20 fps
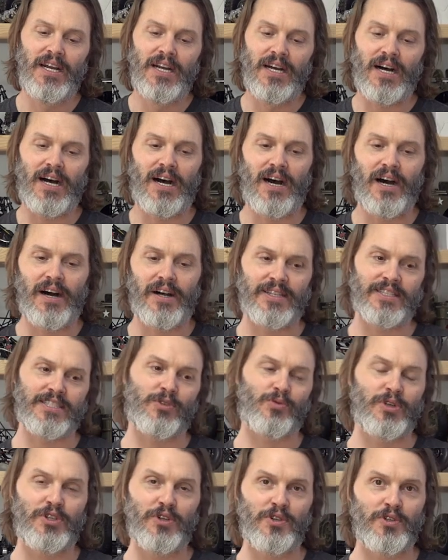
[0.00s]

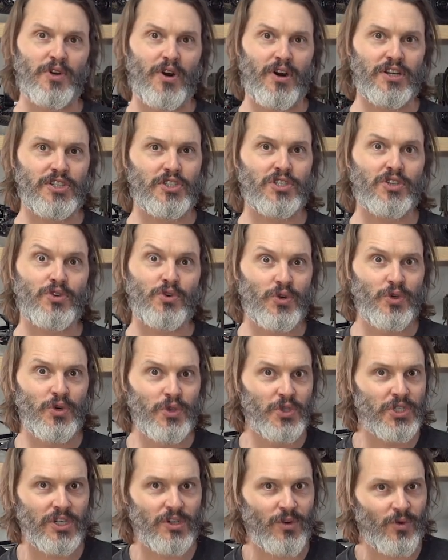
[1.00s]
Let's reduce our
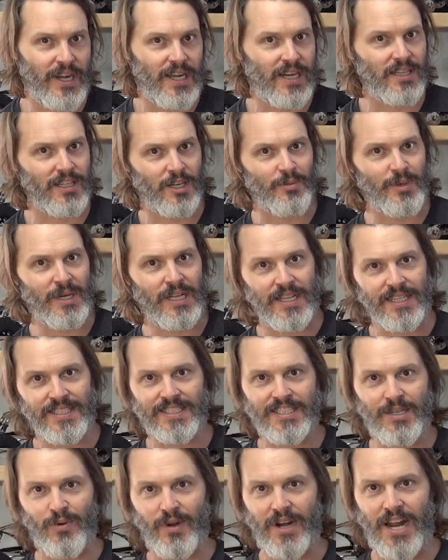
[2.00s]
extrusion rate a little bit. Let's
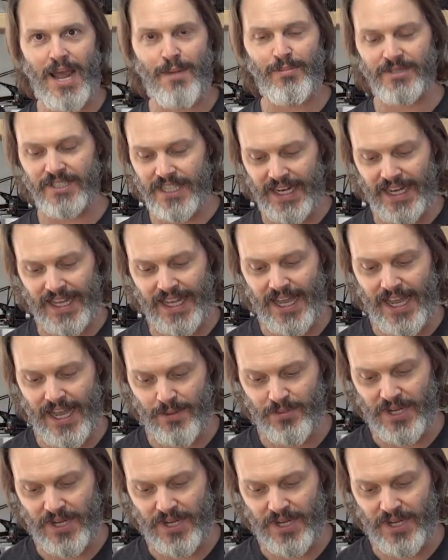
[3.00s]
see what happens. And it kept